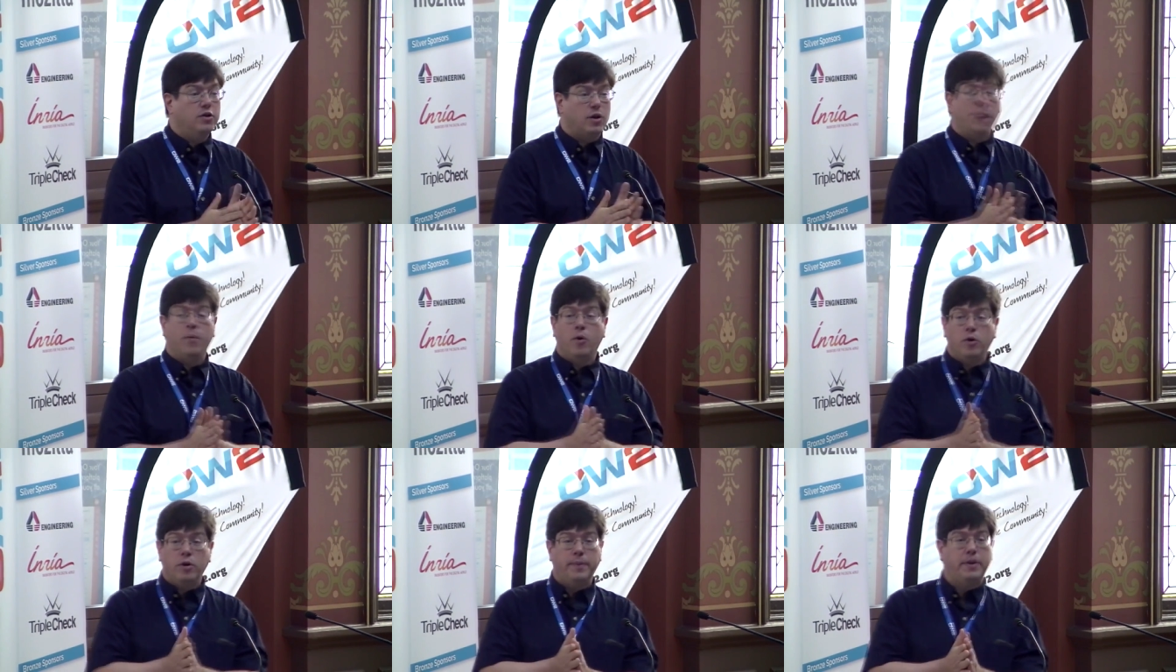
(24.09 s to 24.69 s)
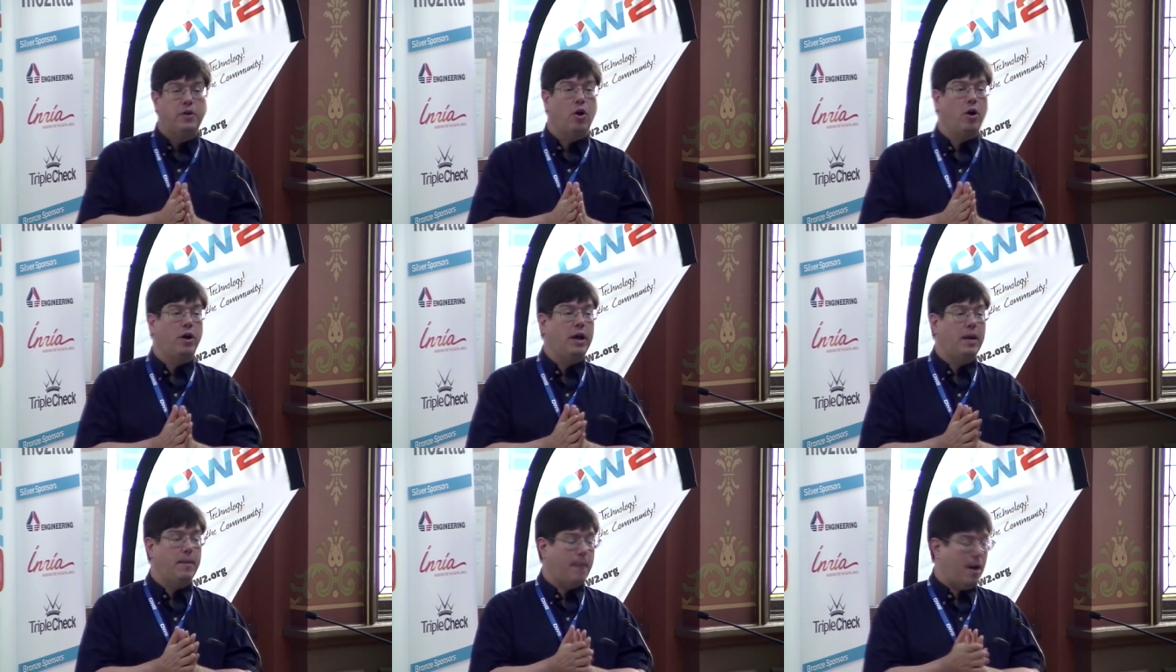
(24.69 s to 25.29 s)
So I'm going to be
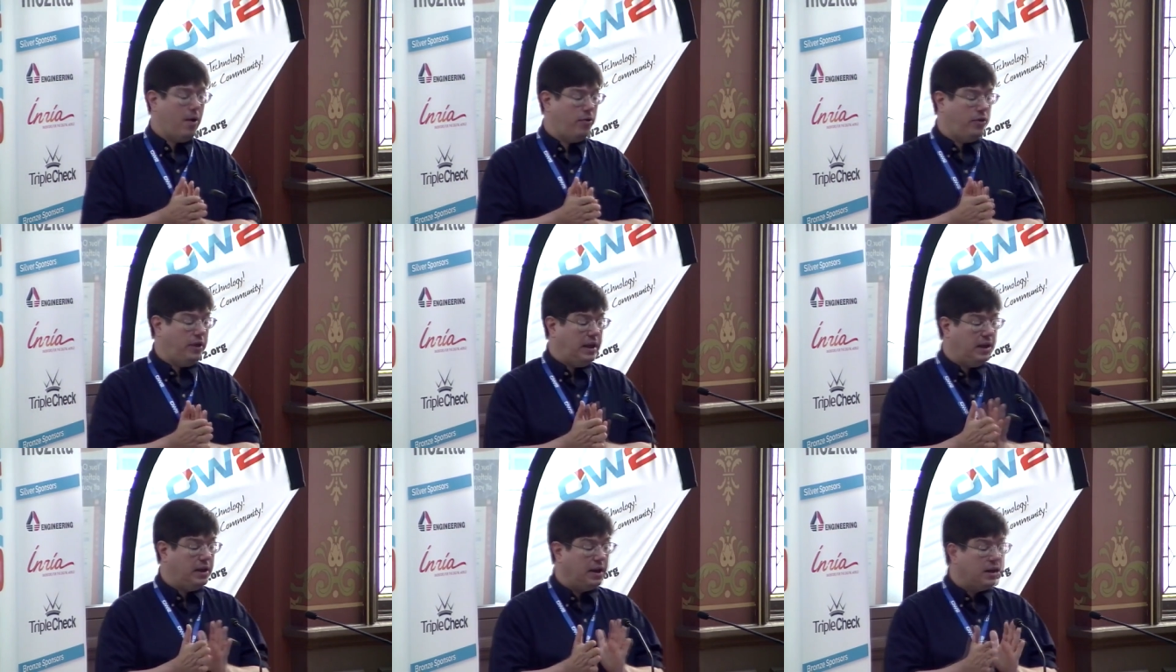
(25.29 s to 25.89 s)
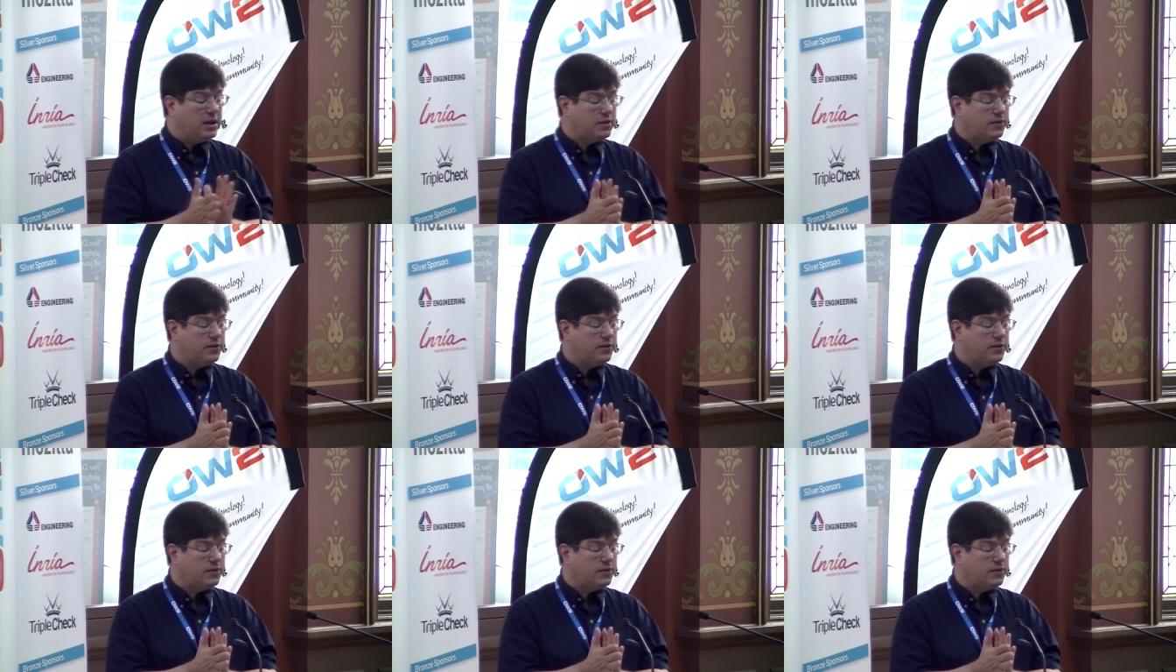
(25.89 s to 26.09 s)
talking about the Linux